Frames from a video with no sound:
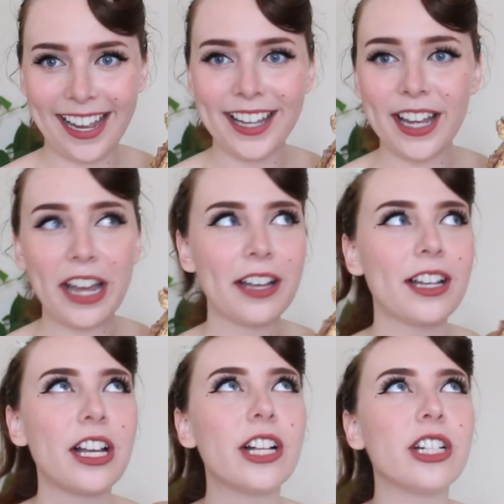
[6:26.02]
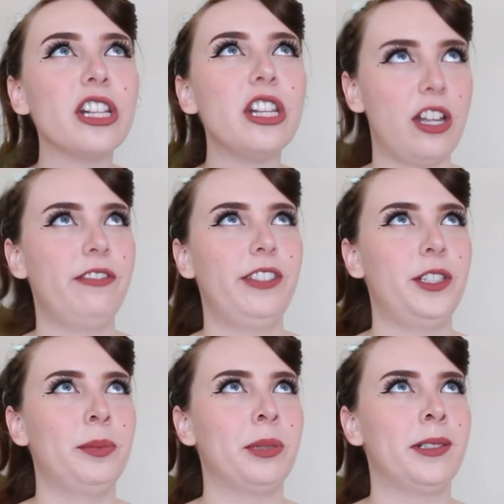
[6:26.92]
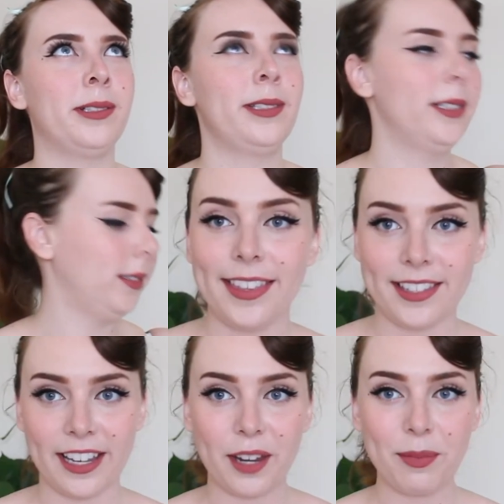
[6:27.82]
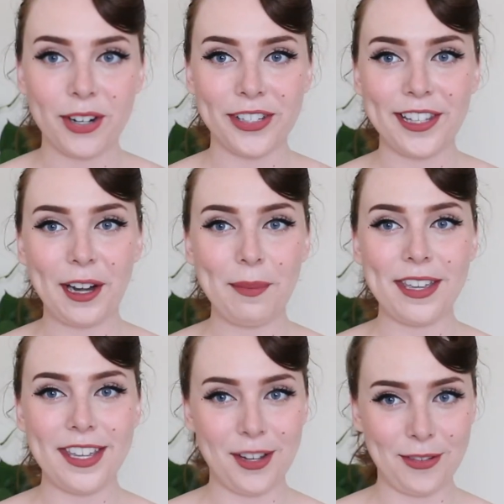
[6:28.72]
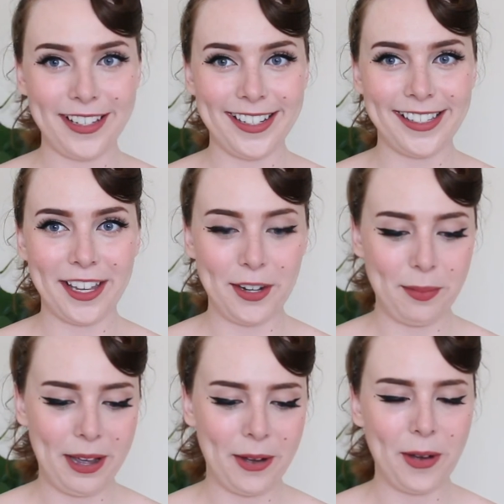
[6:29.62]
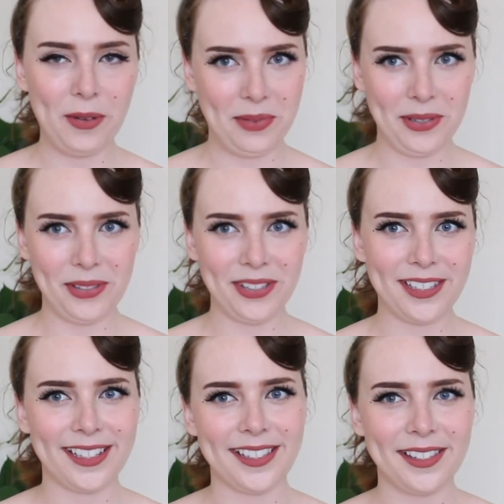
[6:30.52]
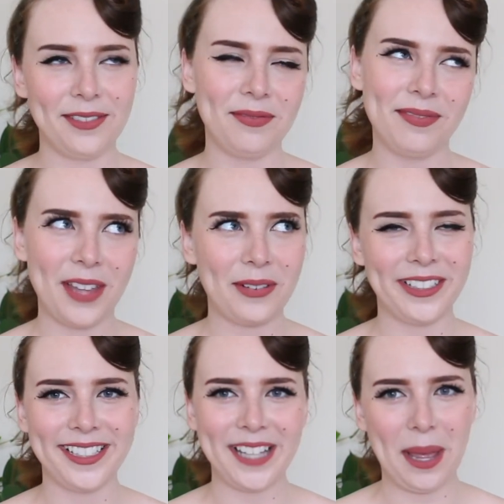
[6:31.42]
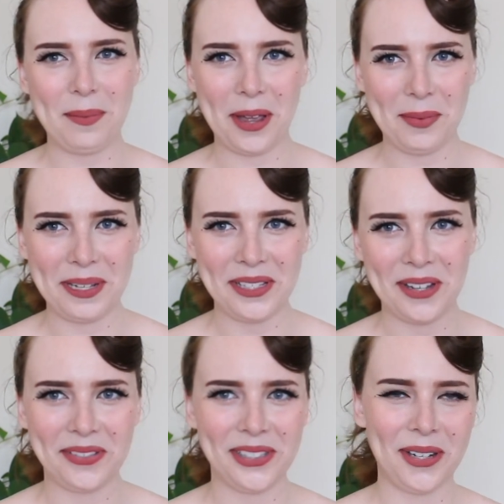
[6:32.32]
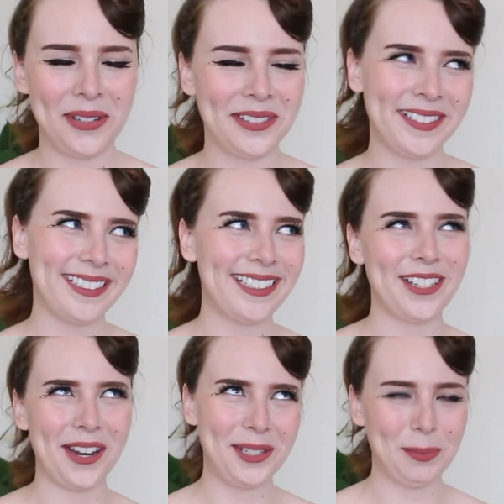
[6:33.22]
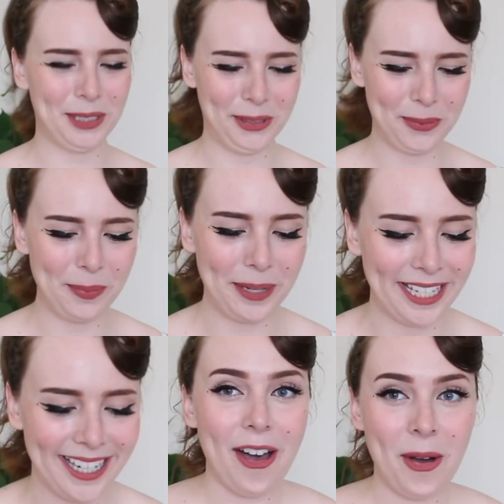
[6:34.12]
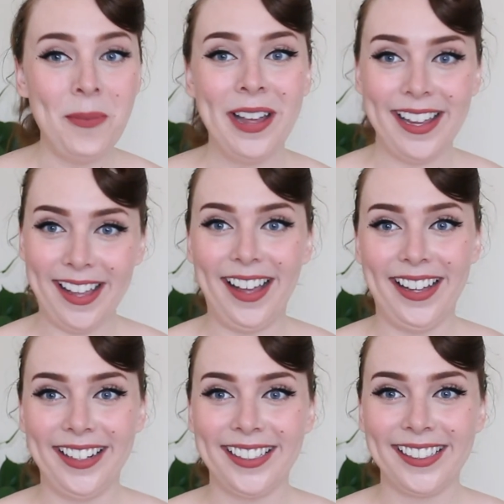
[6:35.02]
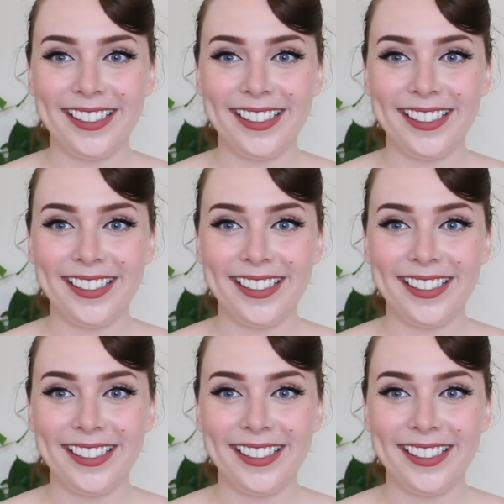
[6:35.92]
I love this purse the second purse that I'm equally excited about almost, not really because I bought it myself, so it's not as special, but oh my god.